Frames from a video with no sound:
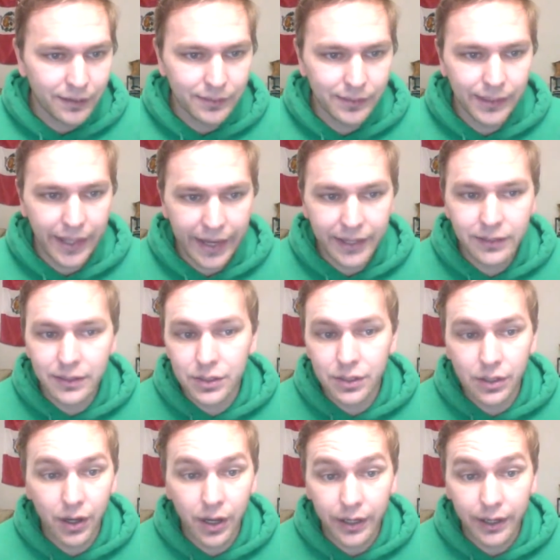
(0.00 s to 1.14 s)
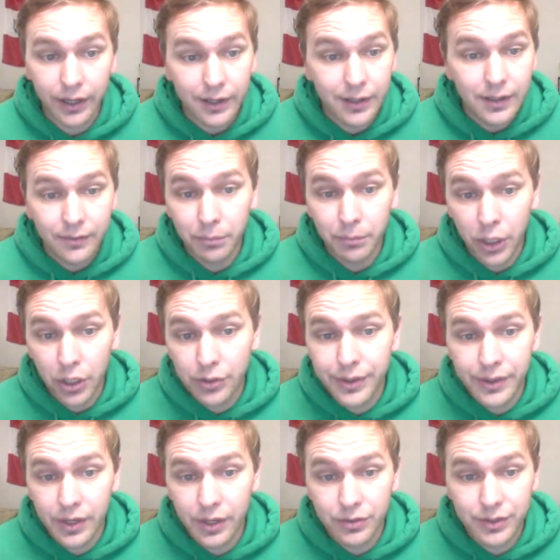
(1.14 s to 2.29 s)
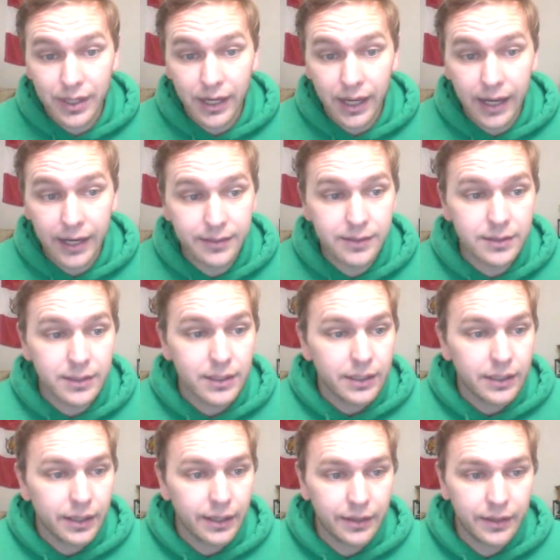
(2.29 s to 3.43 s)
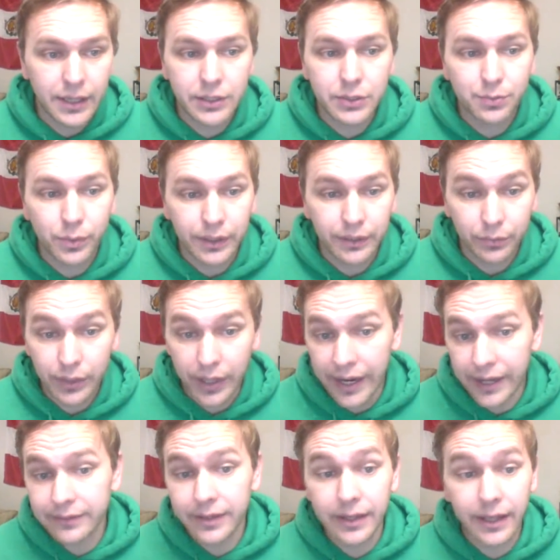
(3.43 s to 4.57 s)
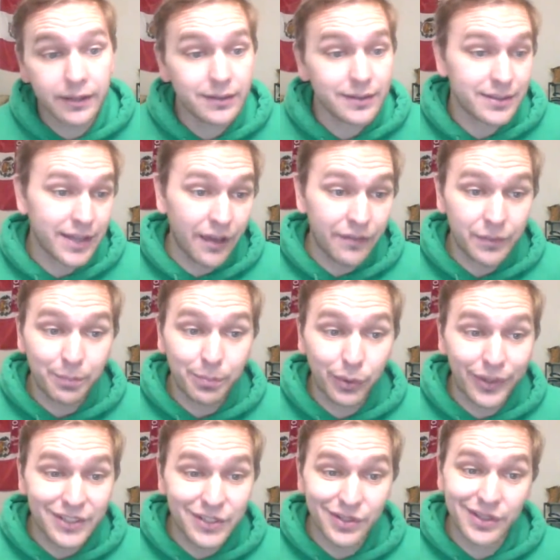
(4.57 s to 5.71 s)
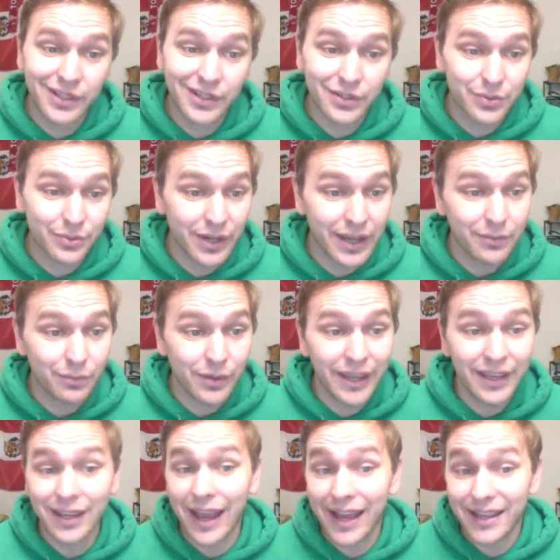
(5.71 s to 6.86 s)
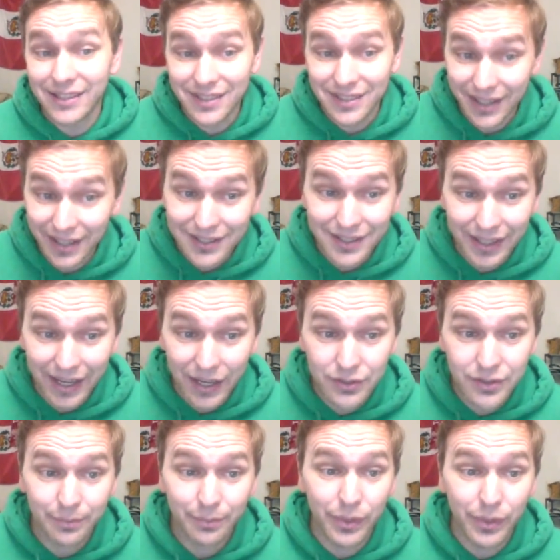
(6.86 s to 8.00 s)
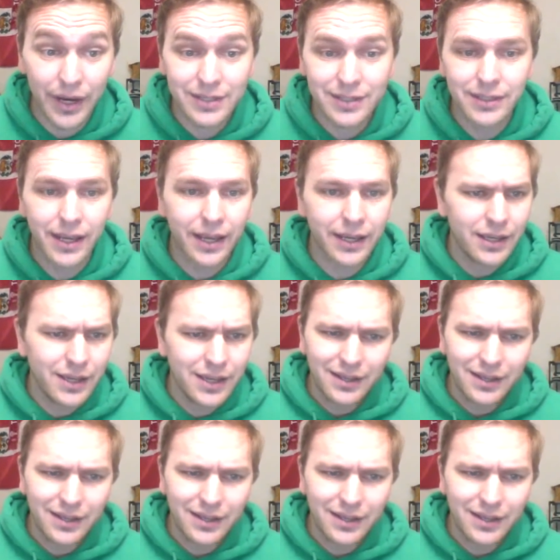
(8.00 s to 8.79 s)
Landeskog, both of those guys in this one. Rantanen, 7 points on the year's right wing at 6,000 price tag.